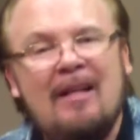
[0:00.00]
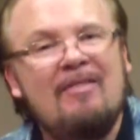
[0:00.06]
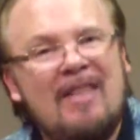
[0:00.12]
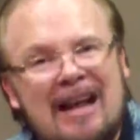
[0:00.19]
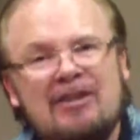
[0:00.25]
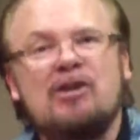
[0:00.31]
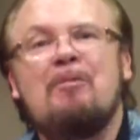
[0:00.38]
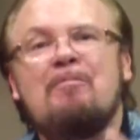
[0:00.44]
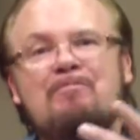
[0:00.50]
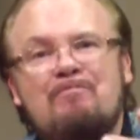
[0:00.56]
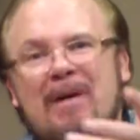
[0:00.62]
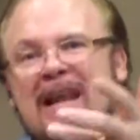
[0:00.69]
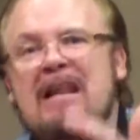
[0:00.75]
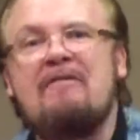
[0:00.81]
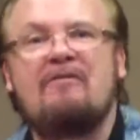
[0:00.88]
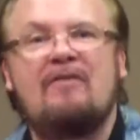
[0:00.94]
That's a
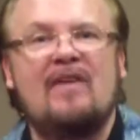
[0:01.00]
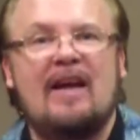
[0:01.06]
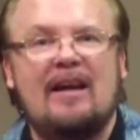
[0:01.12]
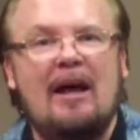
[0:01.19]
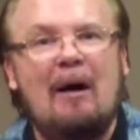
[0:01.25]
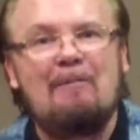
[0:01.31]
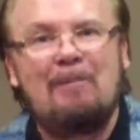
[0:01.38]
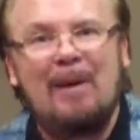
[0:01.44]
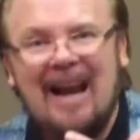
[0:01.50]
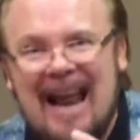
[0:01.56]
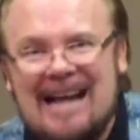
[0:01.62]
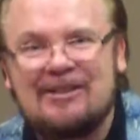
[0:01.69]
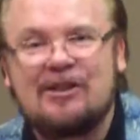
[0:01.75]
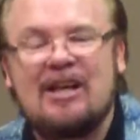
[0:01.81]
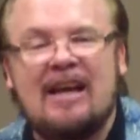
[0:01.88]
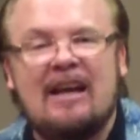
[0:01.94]
benefit, a
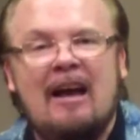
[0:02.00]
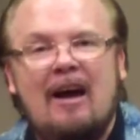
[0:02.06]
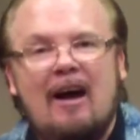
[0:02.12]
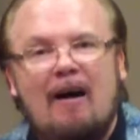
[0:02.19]
blessing